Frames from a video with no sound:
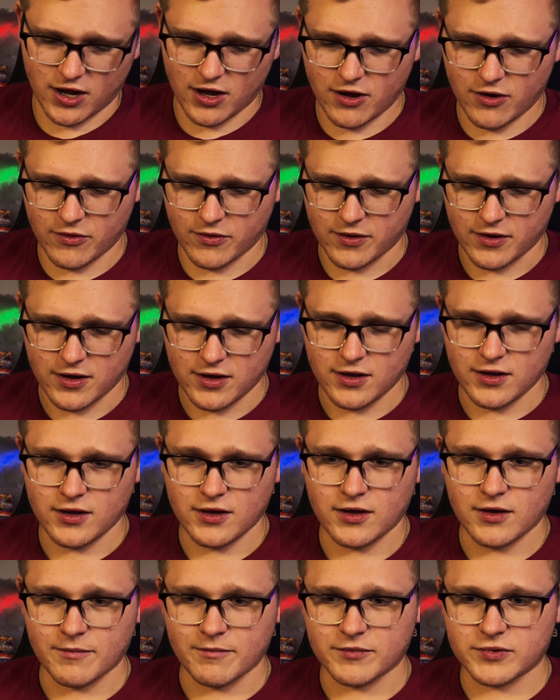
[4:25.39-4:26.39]
Oh,
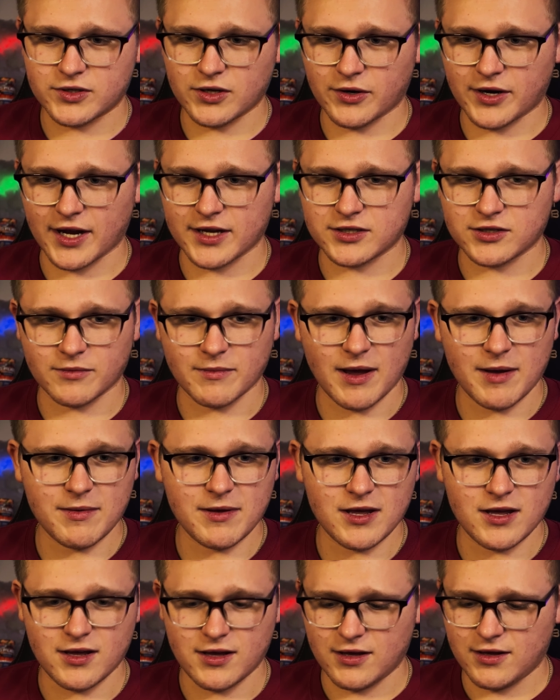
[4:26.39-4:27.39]
okay, so
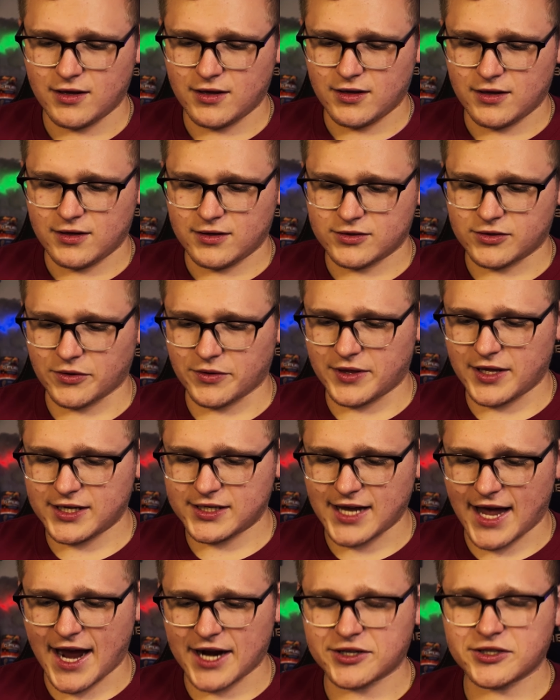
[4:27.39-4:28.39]
maybe, so
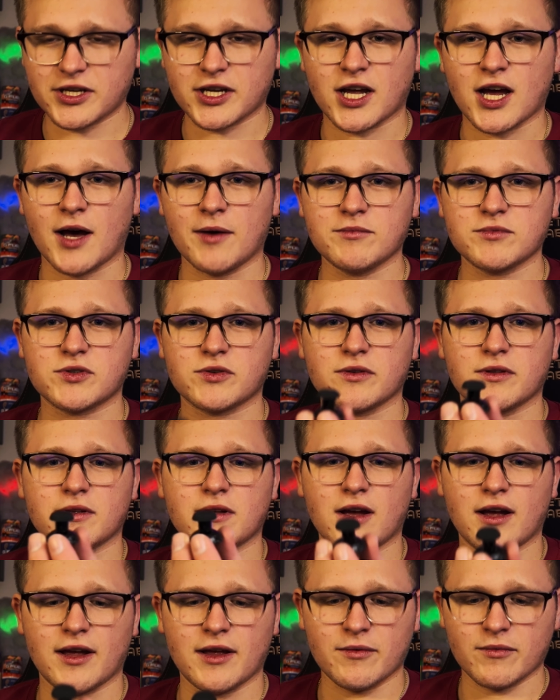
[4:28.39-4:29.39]
this actually comes
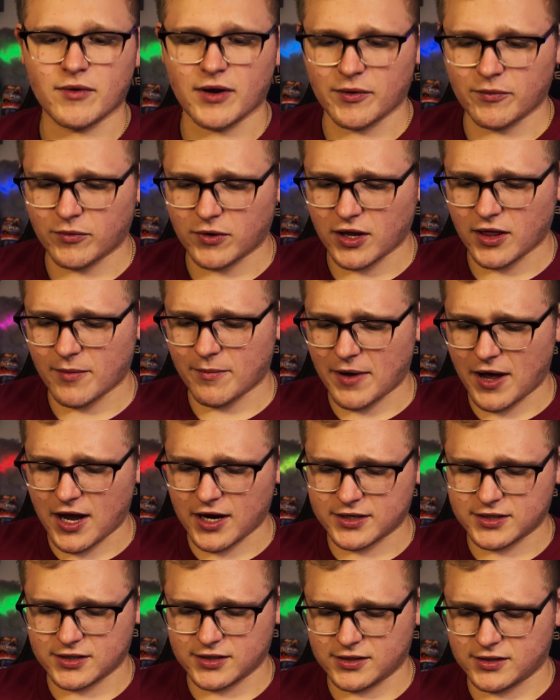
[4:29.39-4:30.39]
in, in one of the
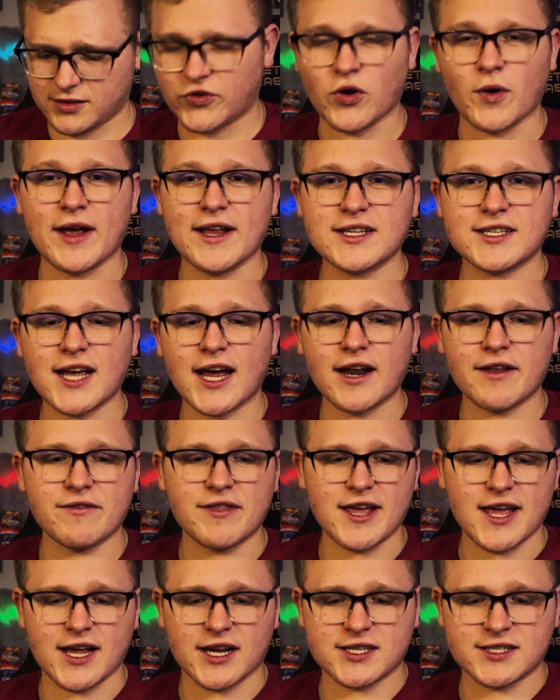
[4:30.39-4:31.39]
boxes. So inside of
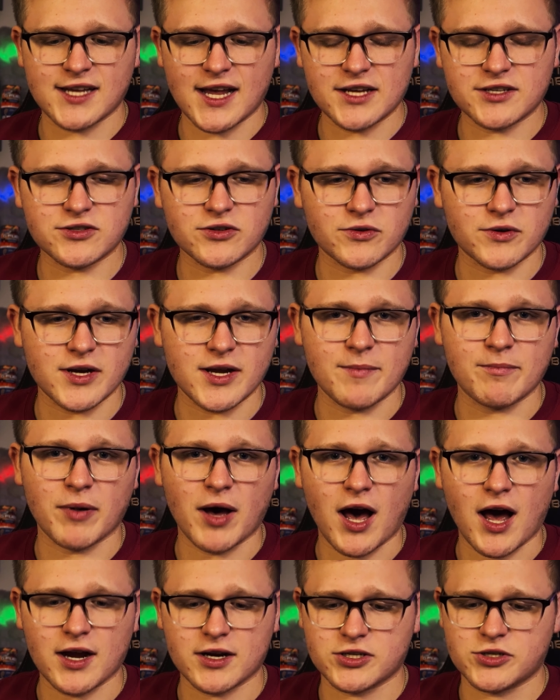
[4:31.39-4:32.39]
the accessory
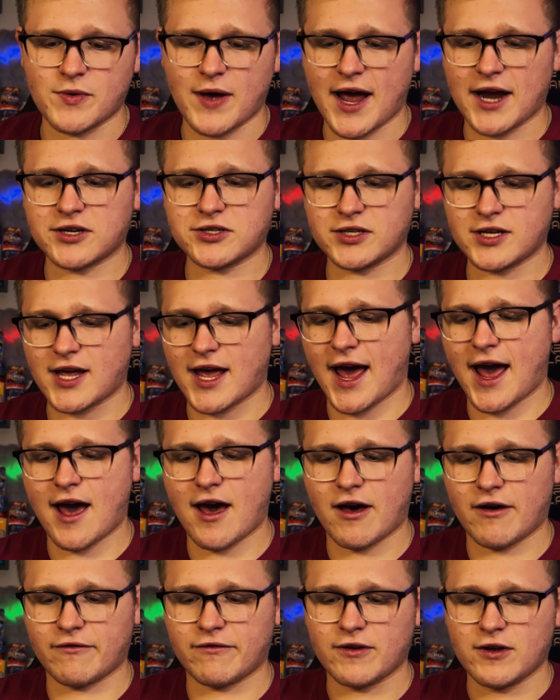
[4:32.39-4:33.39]
box, you actually
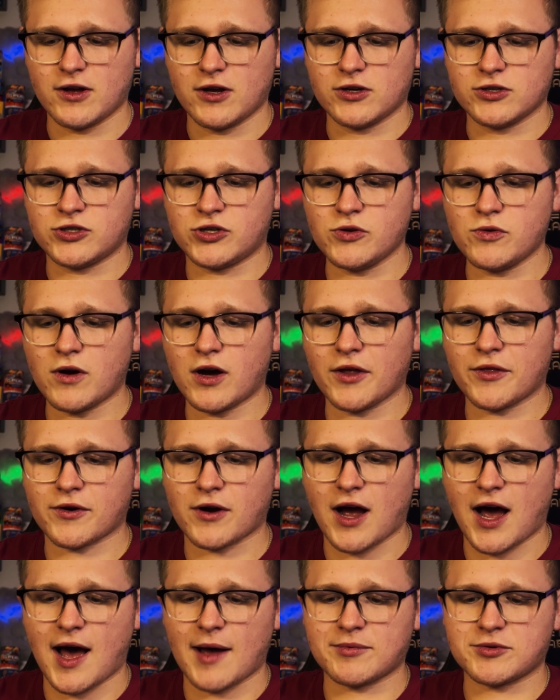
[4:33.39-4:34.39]
have two
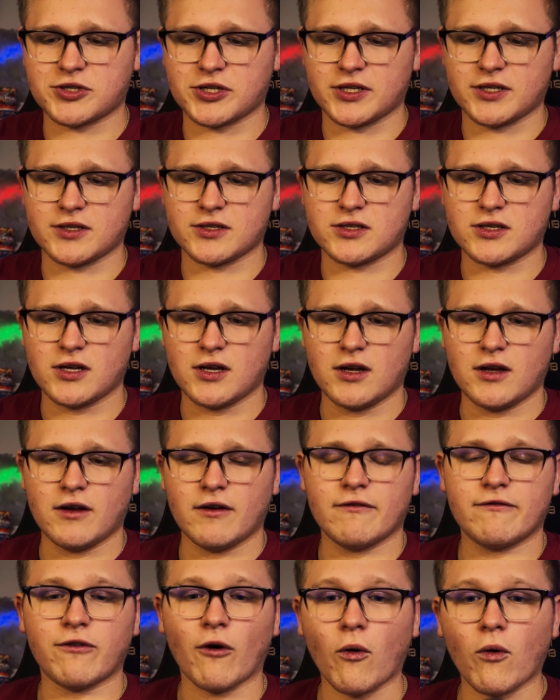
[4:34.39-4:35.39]
other options
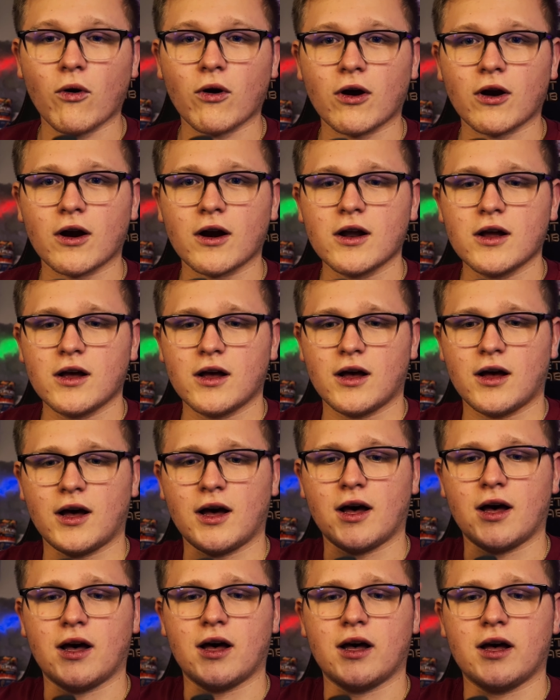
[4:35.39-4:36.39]
for
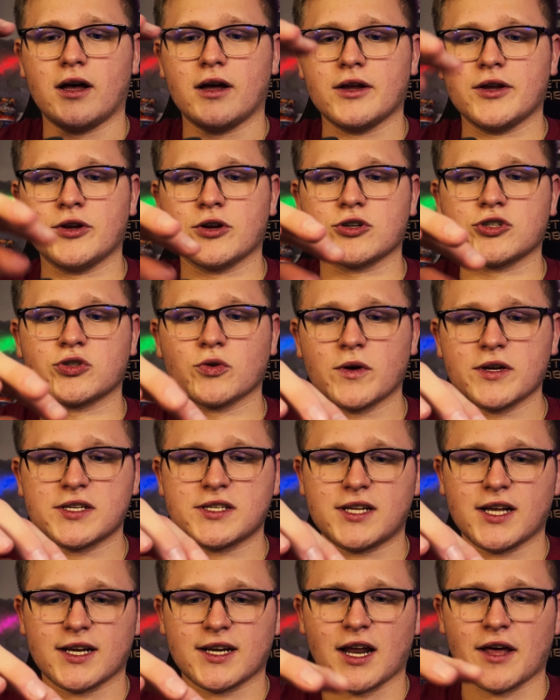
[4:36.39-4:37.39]
uh, your
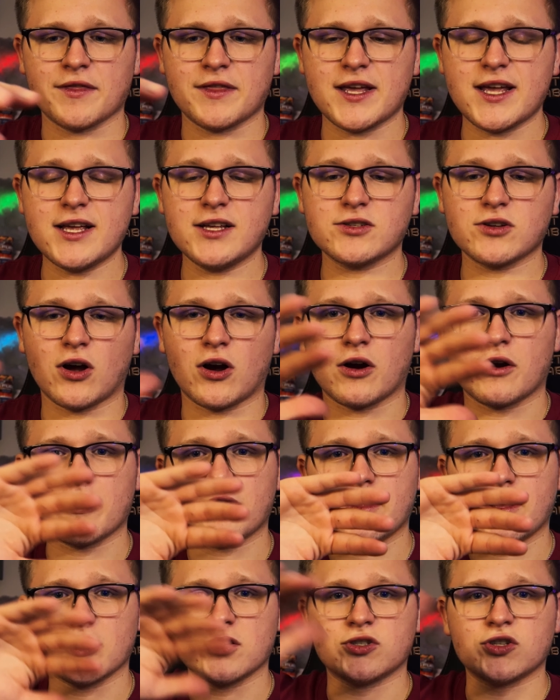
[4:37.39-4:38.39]
joystick. Now these are
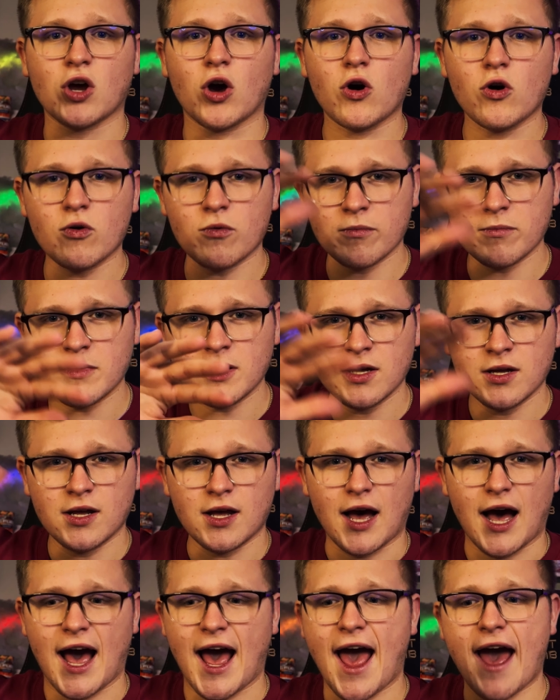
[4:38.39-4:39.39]
the dome
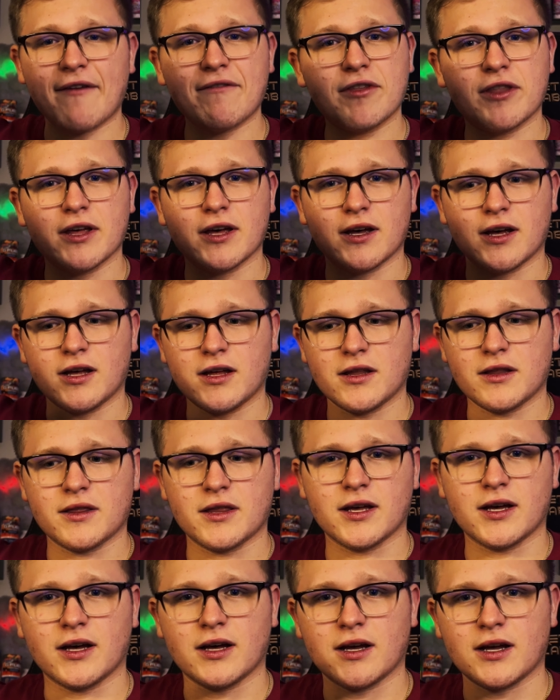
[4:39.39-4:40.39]
I have the
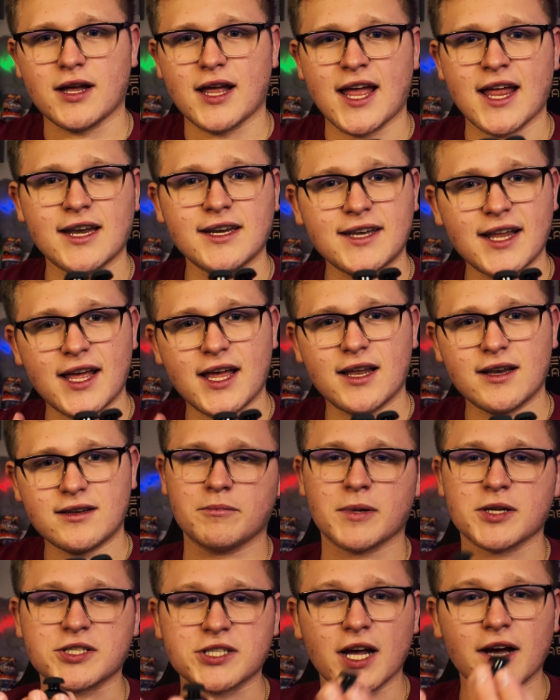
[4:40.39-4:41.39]
the indent,
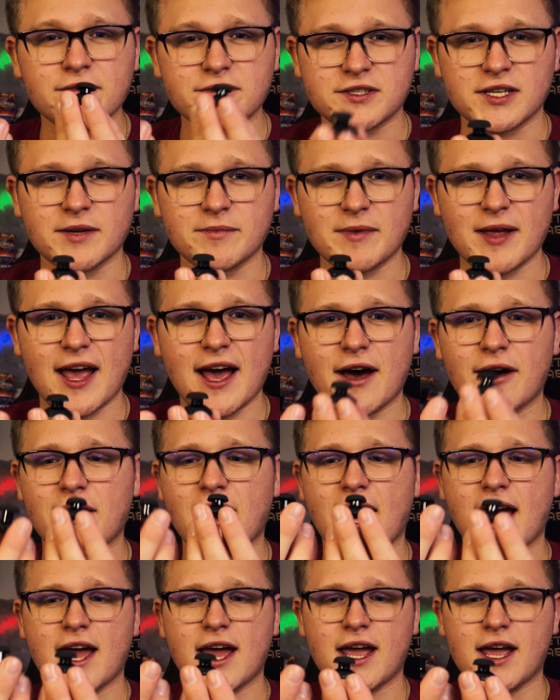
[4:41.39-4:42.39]
but SCUF sent me
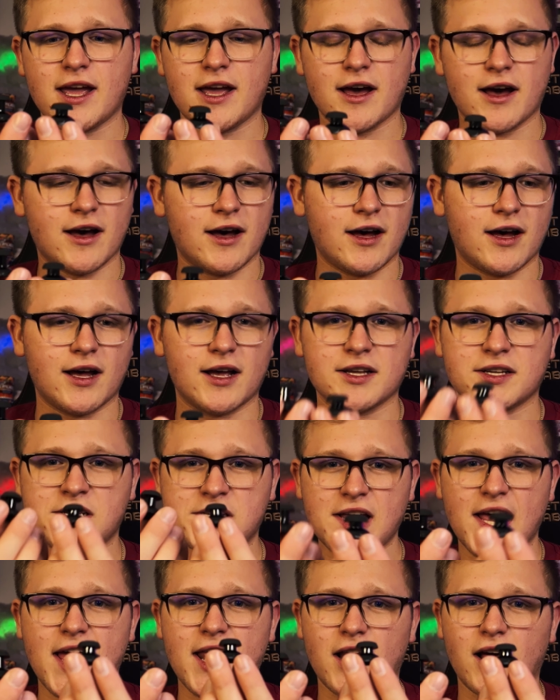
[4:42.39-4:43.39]
out a uh,
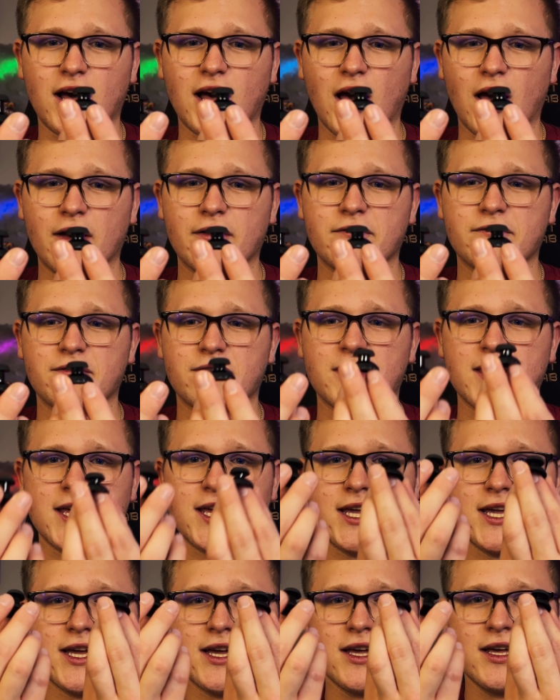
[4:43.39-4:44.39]
set of
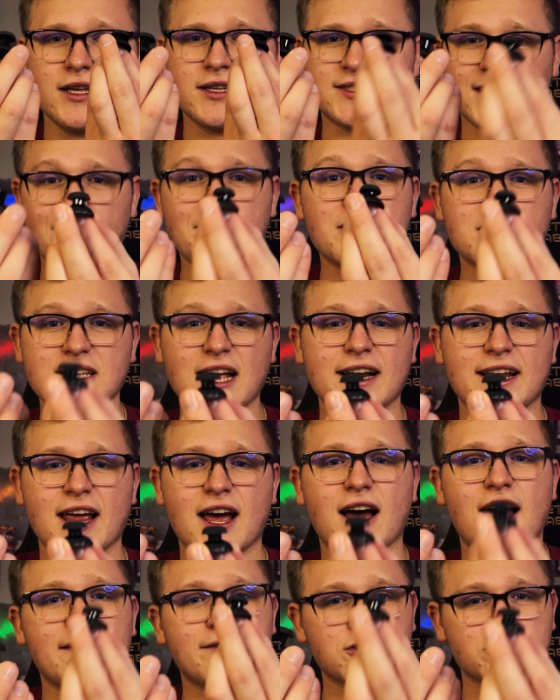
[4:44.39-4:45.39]
the same exact
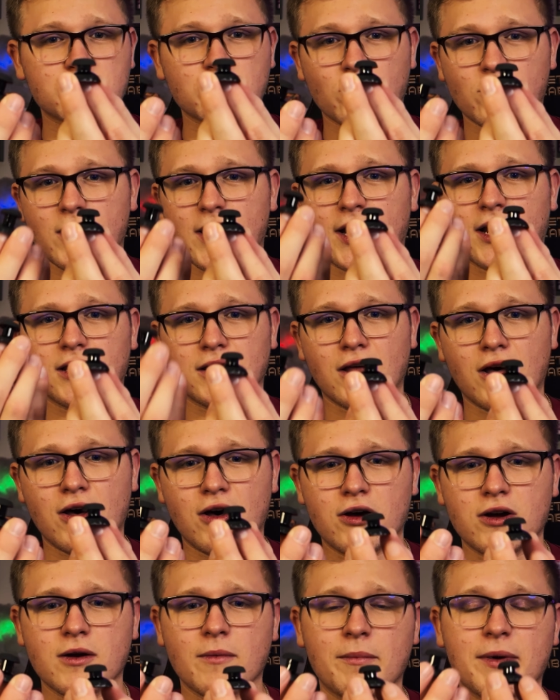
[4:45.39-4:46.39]
how I have a short and a
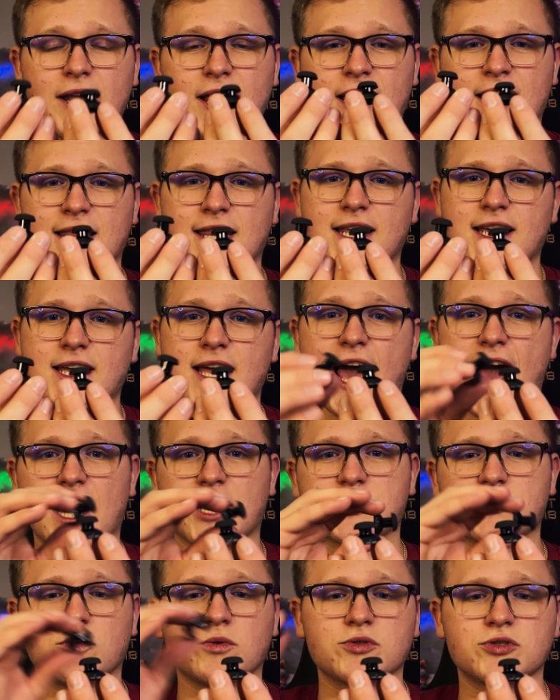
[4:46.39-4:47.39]
long, but in the
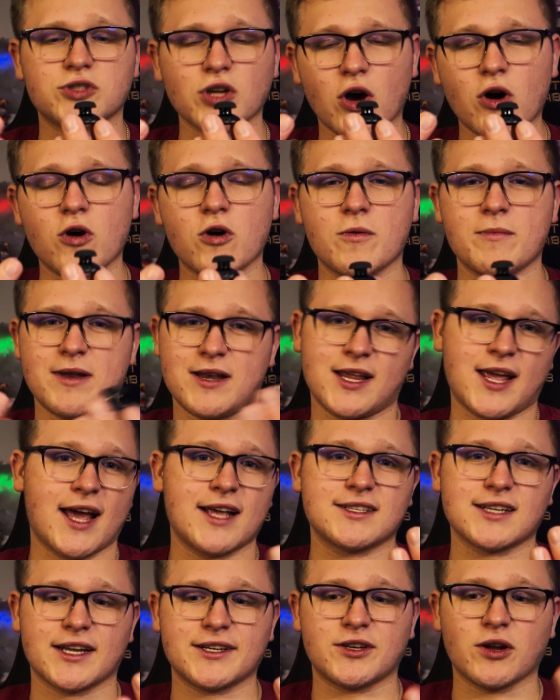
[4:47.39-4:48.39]
actual dome in
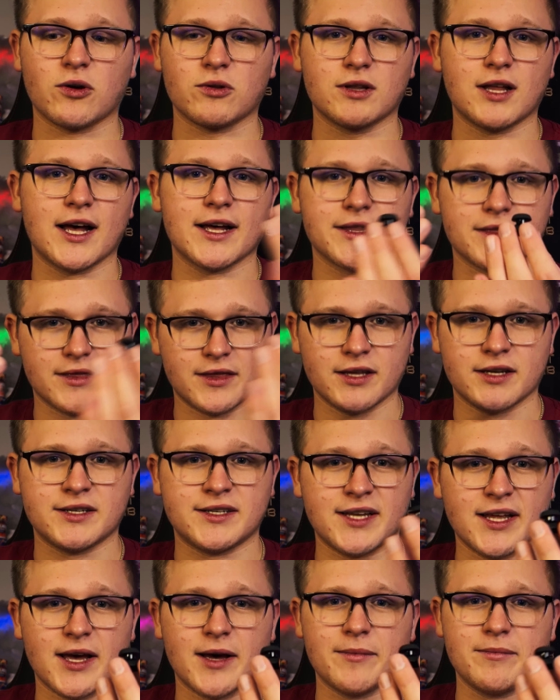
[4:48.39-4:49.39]
case I don't like the
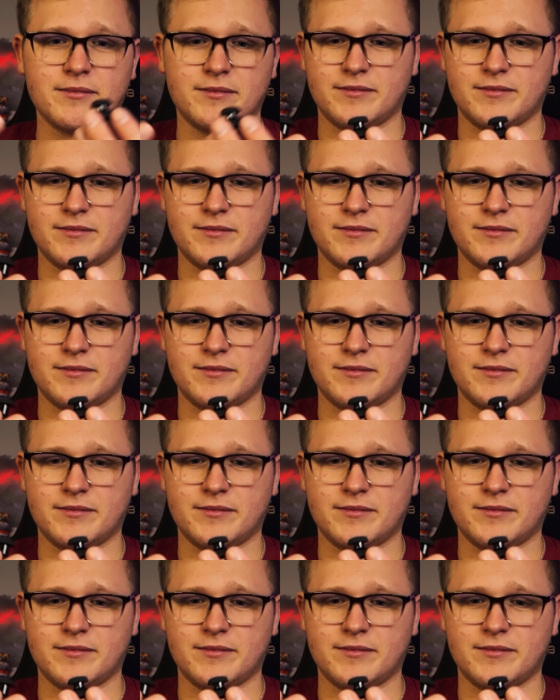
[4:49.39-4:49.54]
dip.